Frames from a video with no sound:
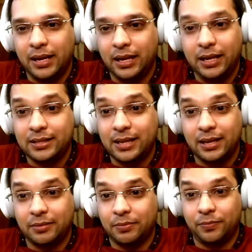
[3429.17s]
he's
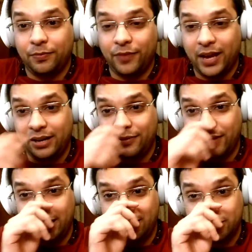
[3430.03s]
a very,
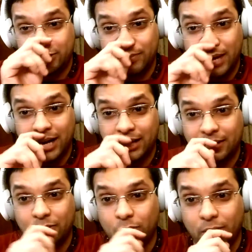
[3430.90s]
very smart
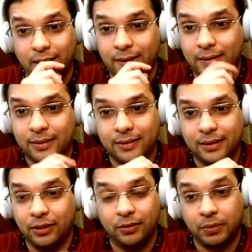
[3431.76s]

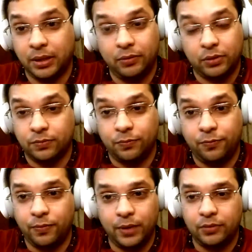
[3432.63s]
cookie.
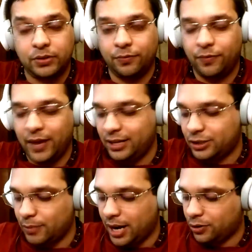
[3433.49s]
He was very
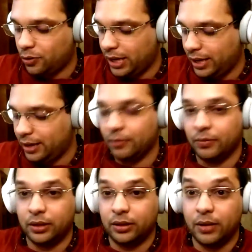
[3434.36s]
smart cookie
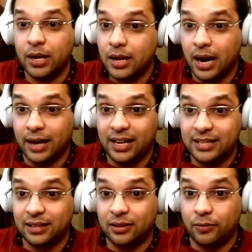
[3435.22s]
at
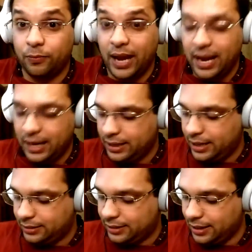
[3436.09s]
least in the way he
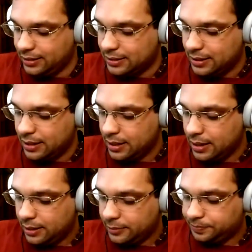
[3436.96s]
did things.
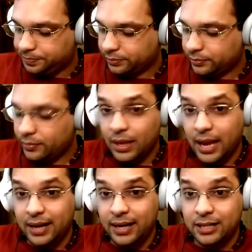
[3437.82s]

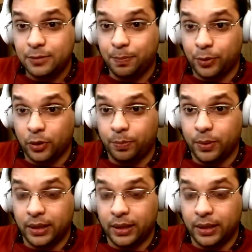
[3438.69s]
And his portrayal